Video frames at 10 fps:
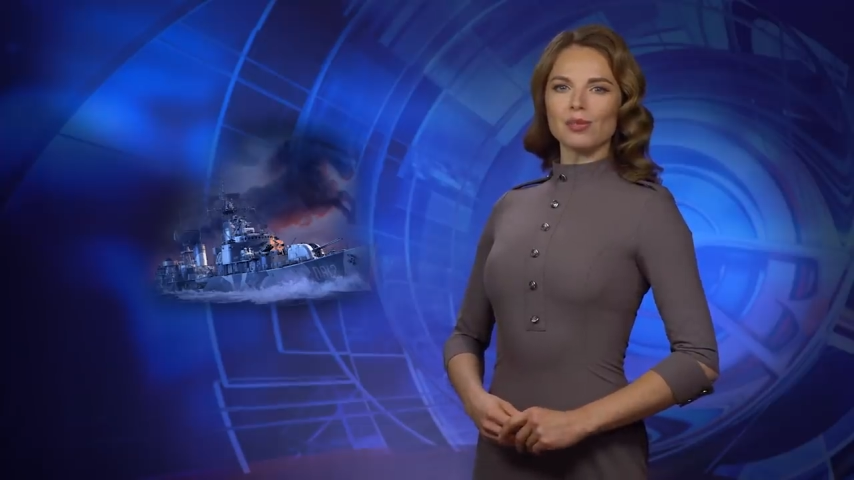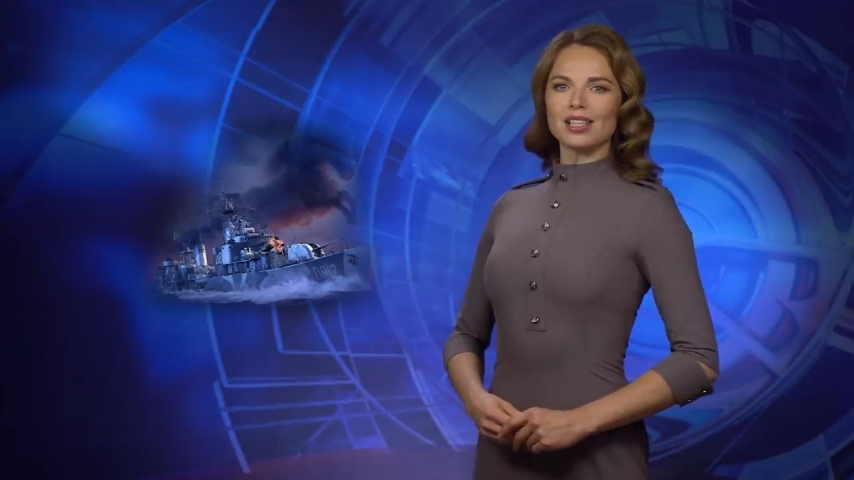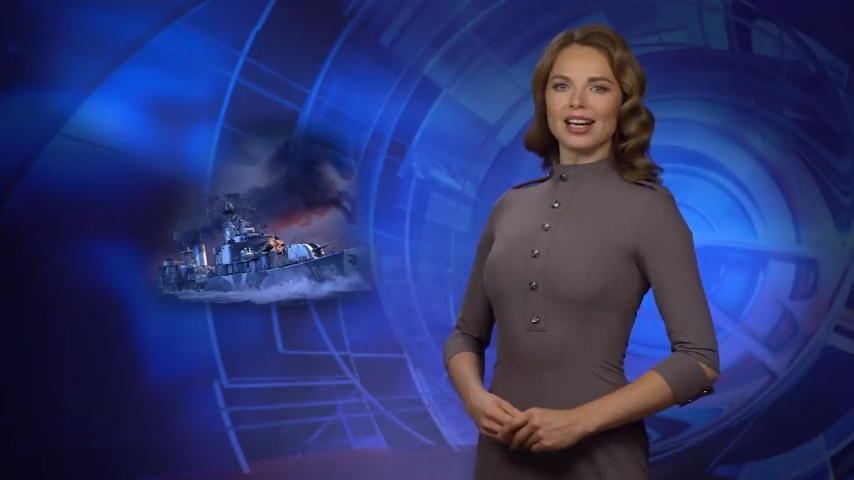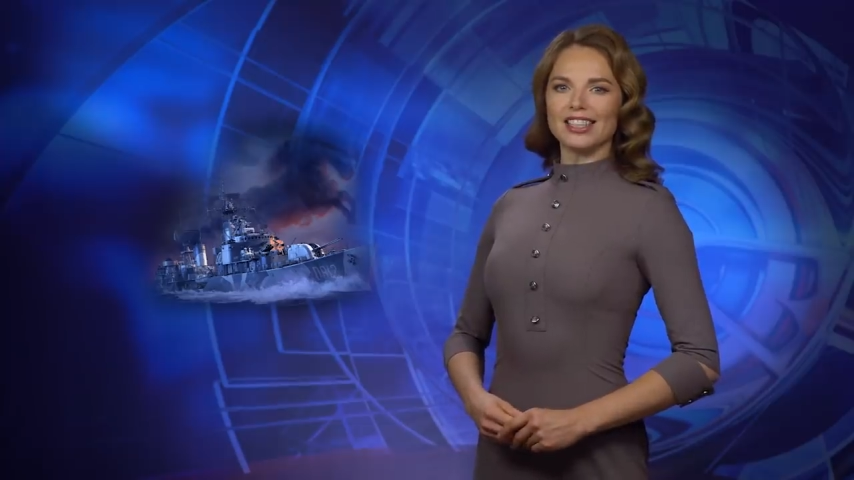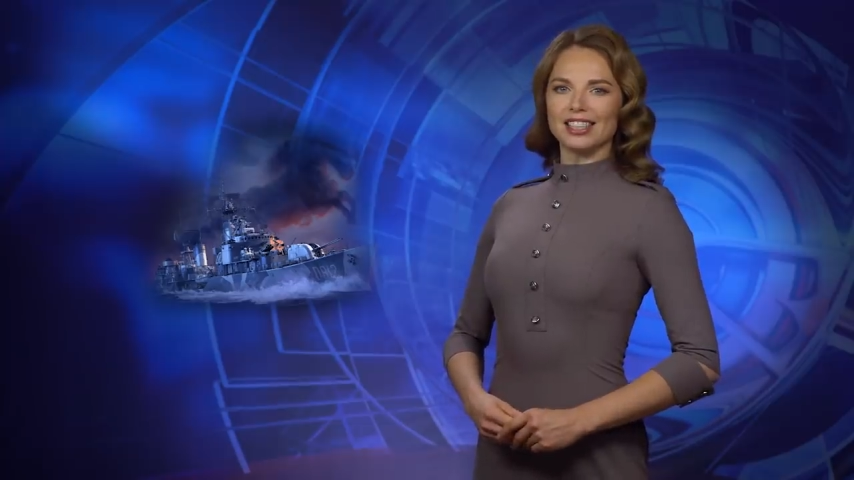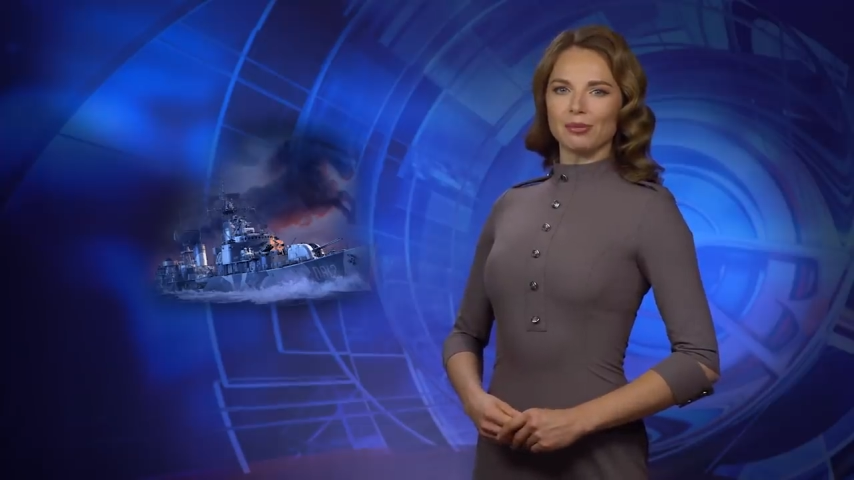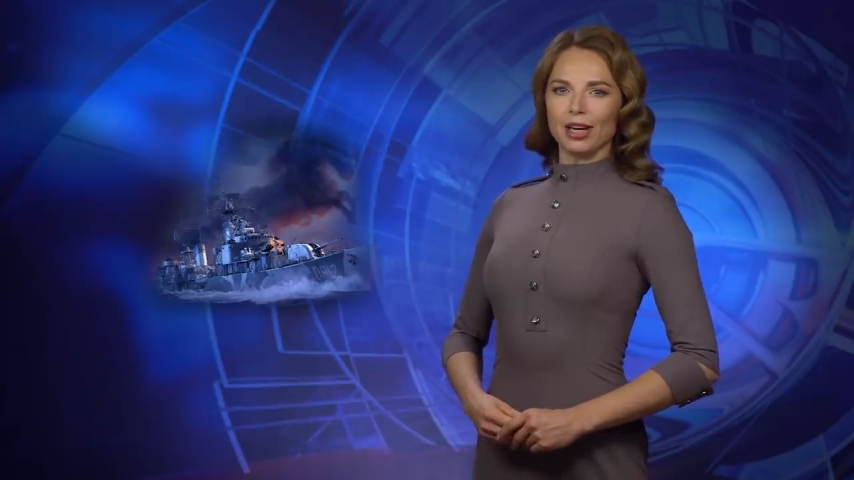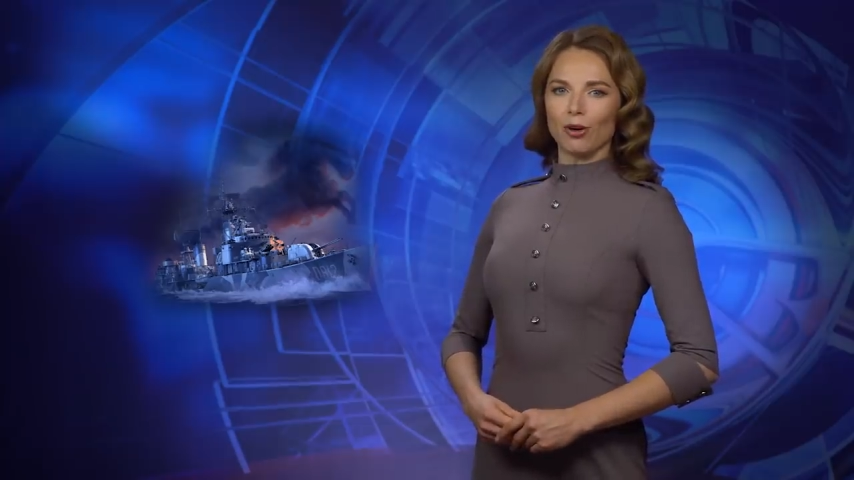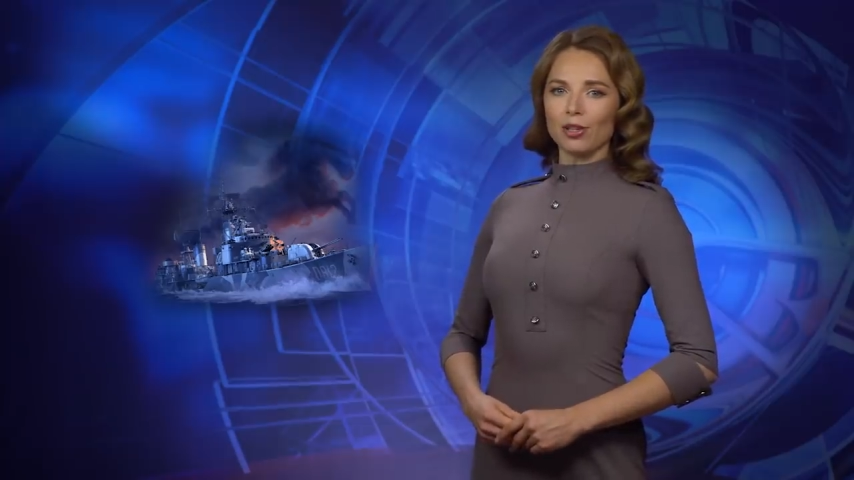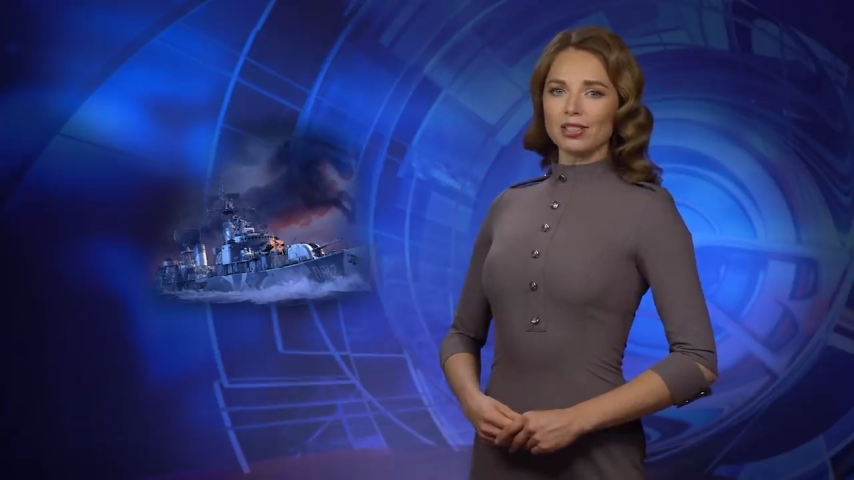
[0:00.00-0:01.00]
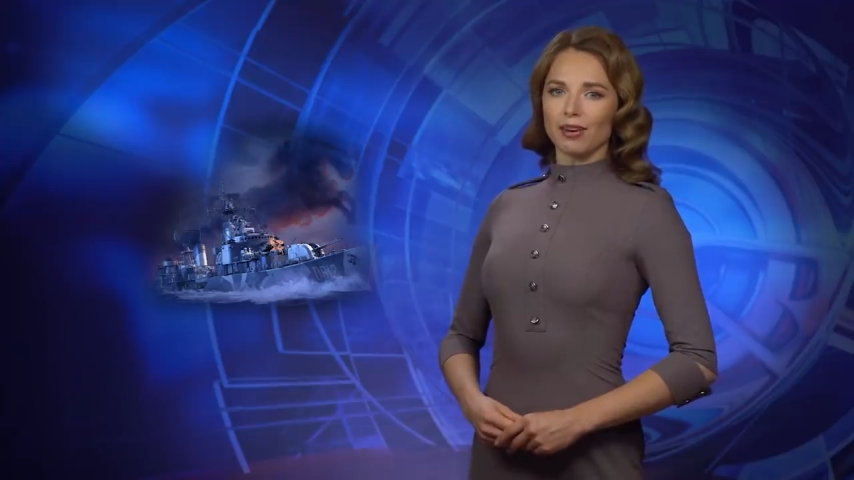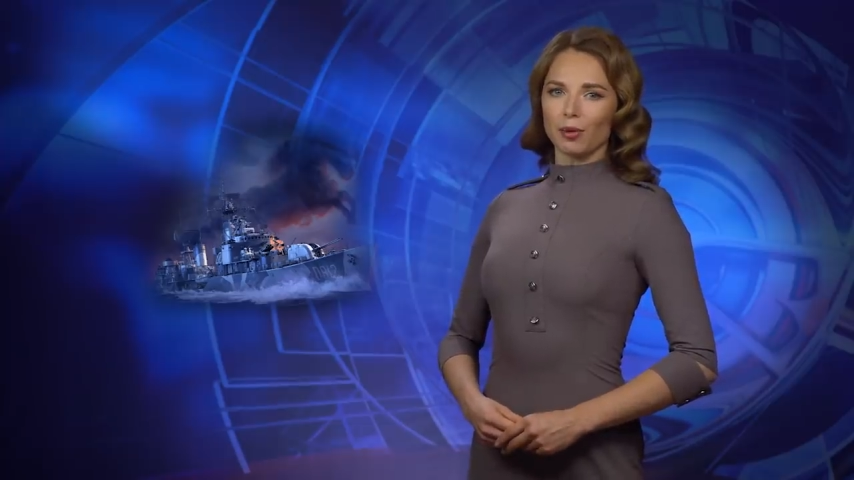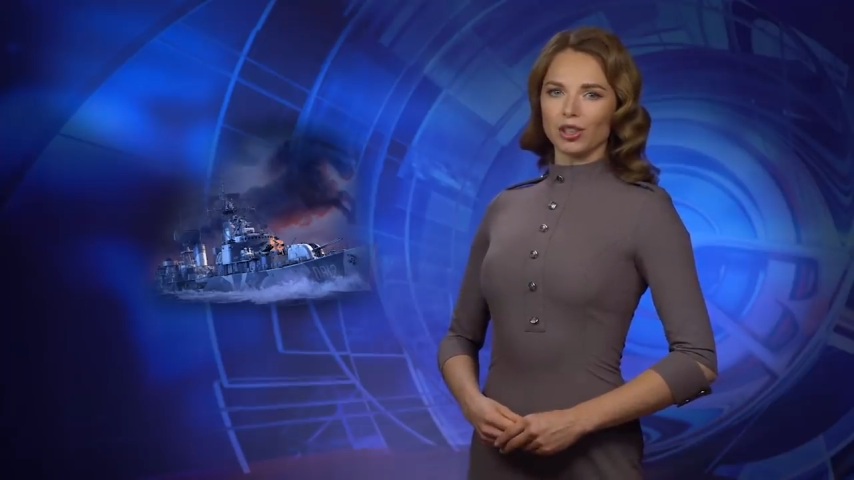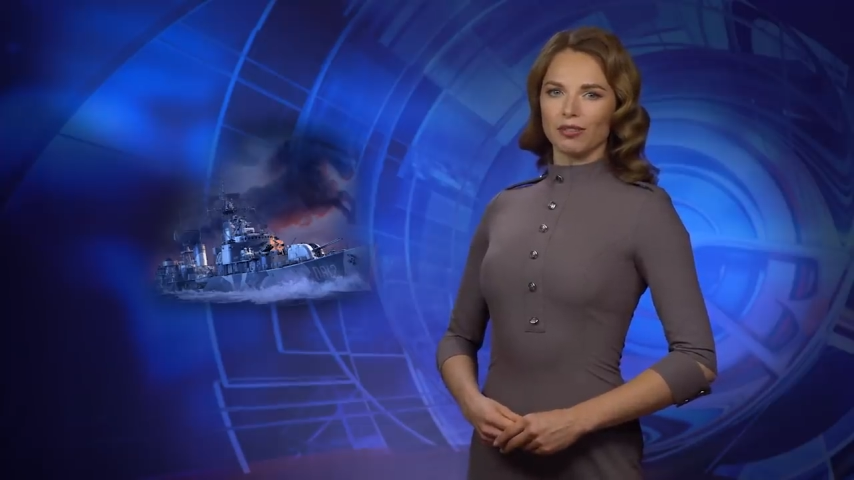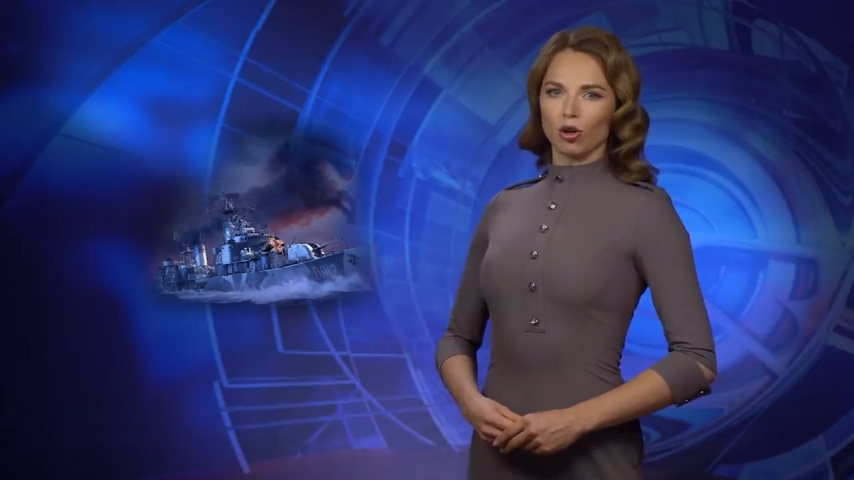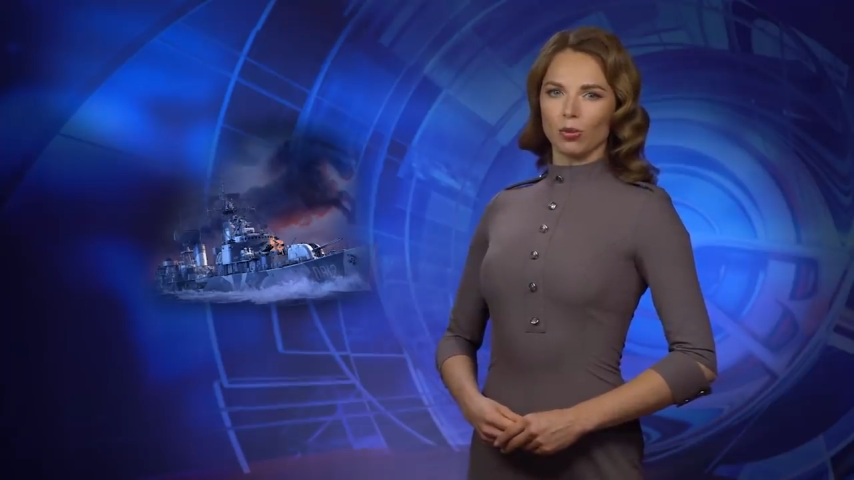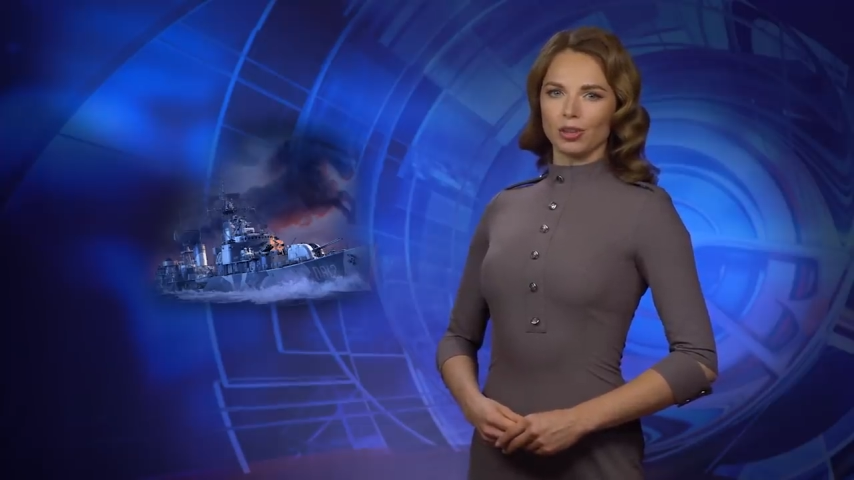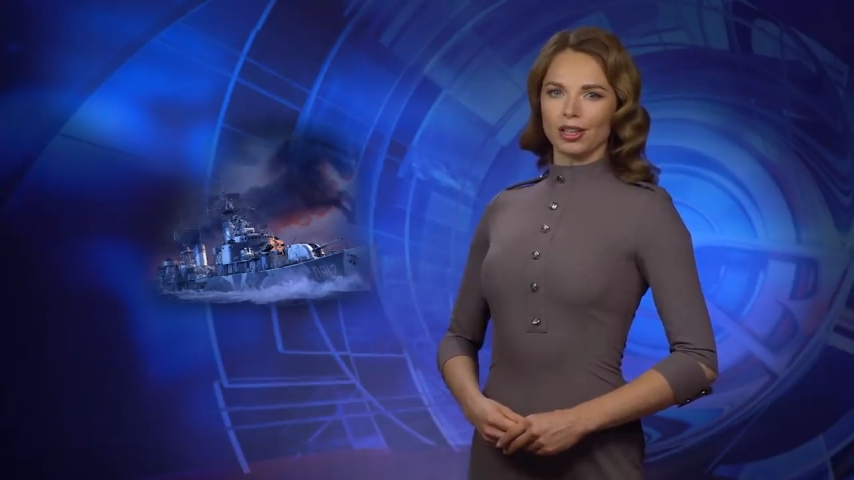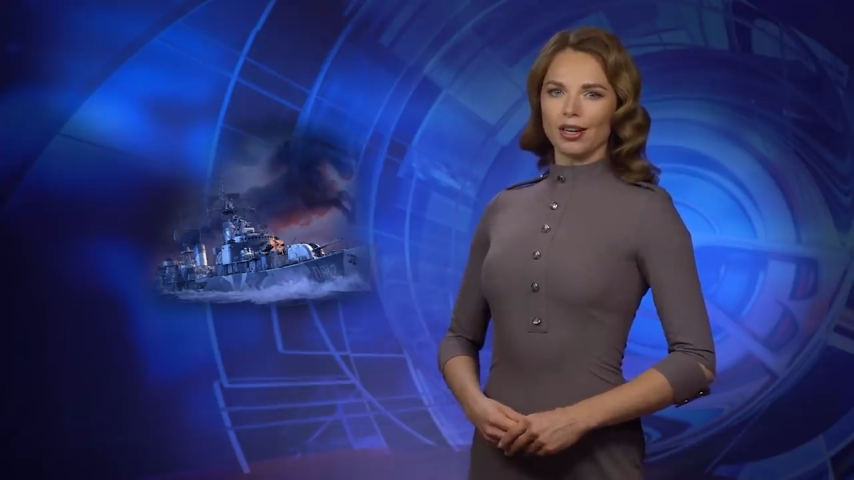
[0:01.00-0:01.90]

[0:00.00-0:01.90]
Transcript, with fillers: players in exchange for 1